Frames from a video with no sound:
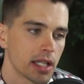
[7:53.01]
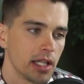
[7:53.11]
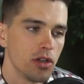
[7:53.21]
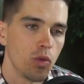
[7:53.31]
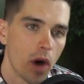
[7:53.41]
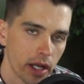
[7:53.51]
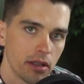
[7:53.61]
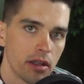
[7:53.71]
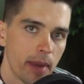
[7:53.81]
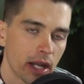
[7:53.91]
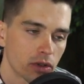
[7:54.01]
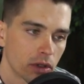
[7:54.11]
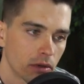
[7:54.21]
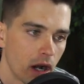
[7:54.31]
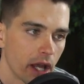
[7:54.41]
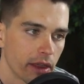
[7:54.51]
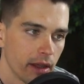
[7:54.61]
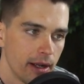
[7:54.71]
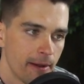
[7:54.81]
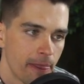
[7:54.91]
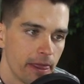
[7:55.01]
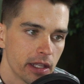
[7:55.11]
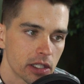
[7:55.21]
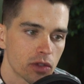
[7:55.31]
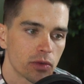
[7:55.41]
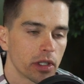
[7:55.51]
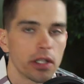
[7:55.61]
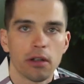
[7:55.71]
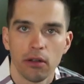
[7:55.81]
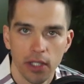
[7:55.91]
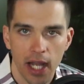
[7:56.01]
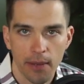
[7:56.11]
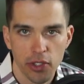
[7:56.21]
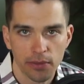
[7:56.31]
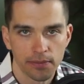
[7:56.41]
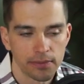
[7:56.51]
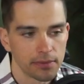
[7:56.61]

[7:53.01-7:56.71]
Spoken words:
and you want to do the backdoor Roth, this is really your only option,